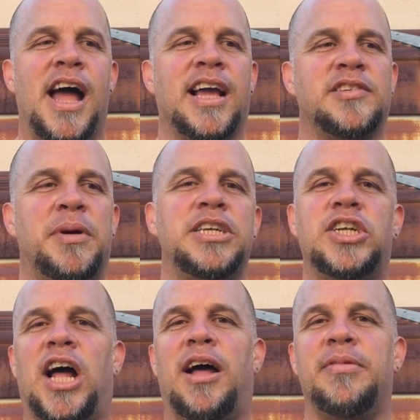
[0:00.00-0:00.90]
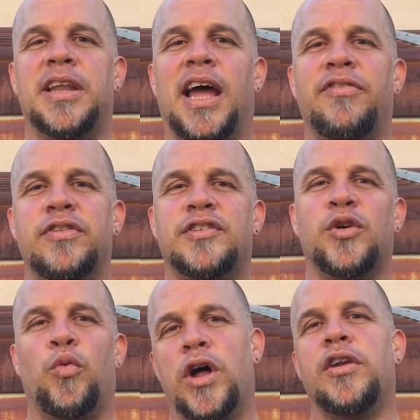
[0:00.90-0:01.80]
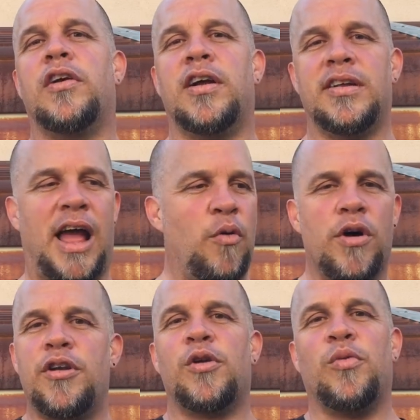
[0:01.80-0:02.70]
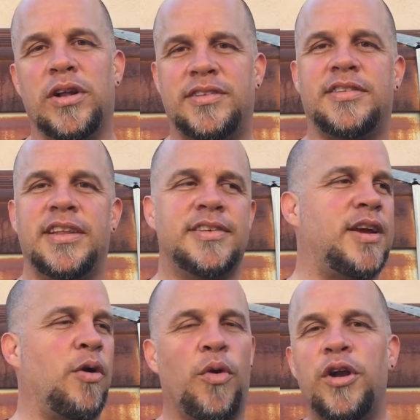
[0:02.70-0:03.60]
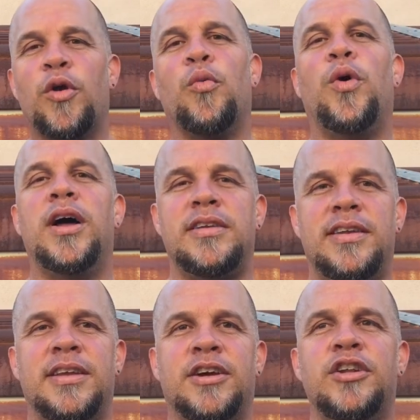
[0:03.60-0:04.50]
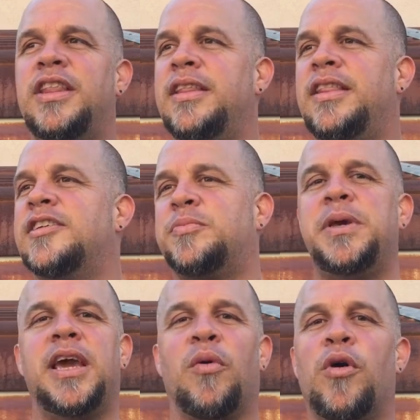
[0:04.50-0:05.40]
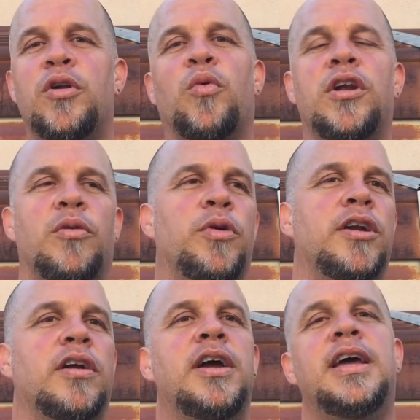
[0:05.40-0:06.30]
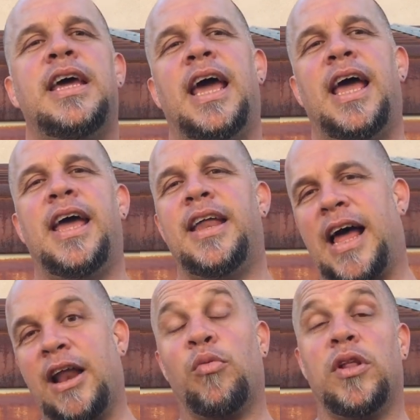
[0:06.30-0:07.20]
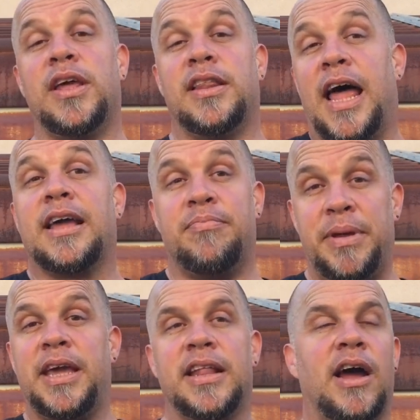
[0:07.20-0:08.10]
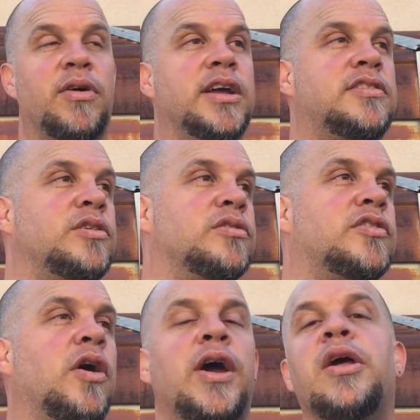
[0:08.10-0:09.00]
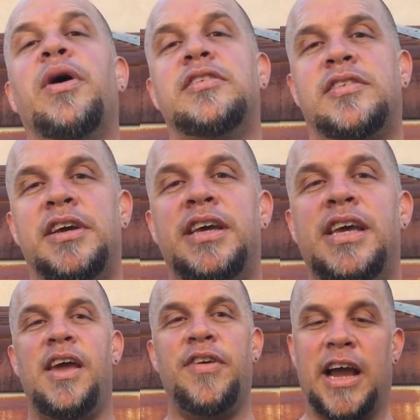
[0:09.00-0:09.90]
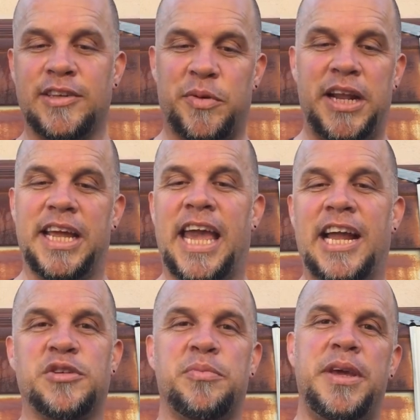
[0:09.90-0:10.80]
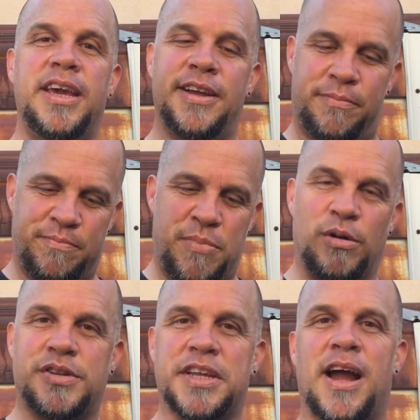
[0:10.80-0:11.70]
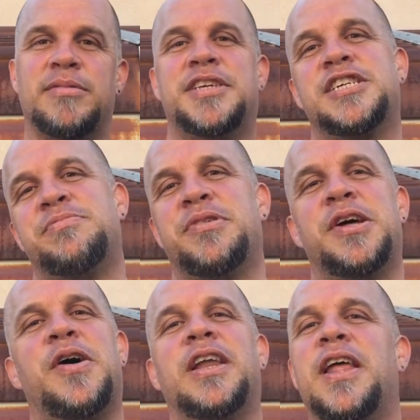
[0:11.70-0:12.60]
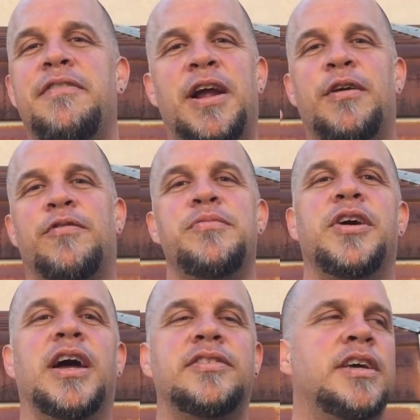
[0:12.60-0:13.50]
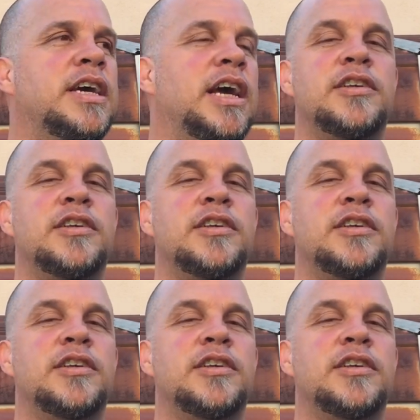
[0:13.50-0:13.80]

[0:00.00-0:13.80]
I guess my job in life is to wonder. I wonder what's this. I wonder what could this be. I wonder, wonder, wonder. And I'd really like being that way too. So, anyways, if you guys want to engage with me, post in the comment section below. I love hearing from you guys.